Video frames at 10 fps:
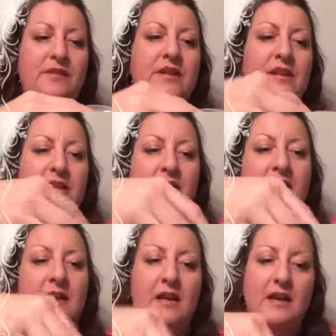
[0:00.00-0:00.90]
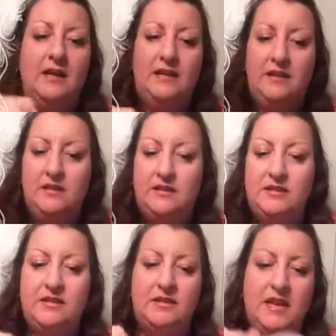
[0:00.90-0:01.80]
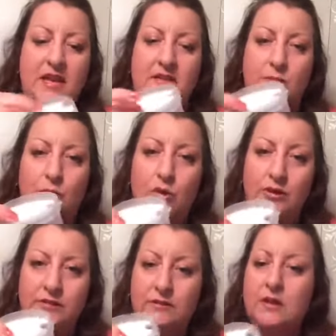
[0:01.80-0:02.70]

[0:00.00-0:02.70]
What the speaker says: it in and it stays put,